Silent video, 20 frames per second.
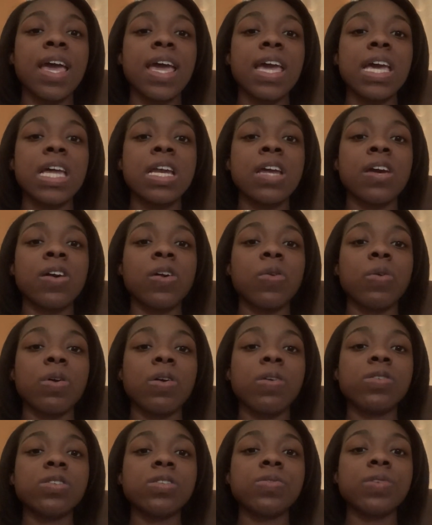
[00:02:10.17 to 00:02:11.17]
In
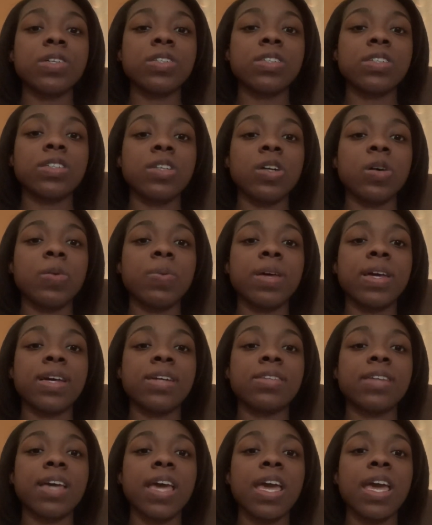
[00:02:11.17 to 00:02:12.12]
Gross versus Lopez,